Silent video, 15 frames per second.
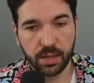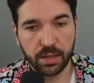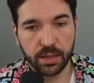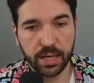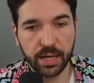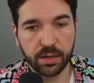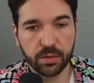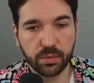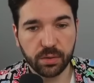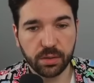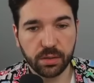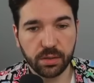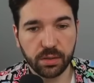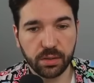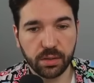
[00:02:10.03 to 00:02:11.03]
Now,
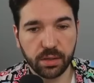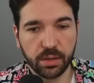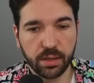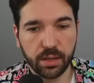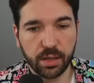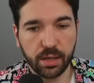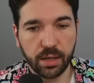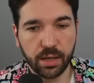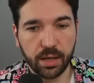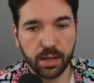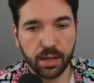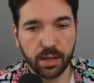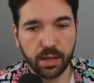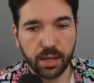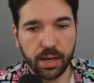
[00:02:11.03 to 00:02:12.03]

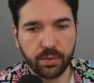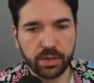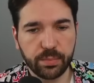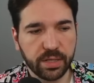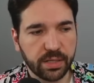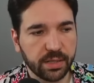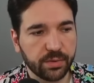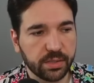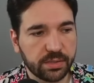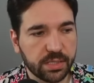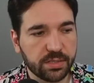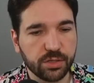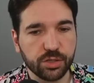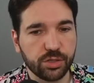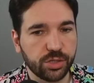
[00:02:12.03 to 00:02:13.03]
I want to be clear this
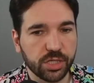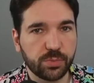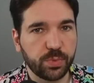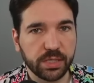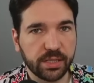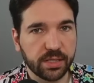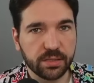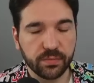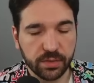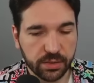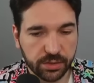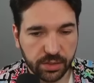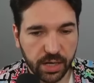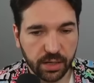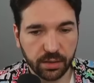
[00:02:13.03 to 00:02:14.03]
isn't just because of
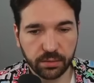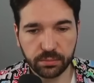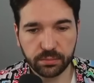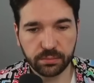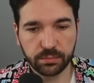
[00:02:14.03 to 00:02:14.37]
Liz Cheney.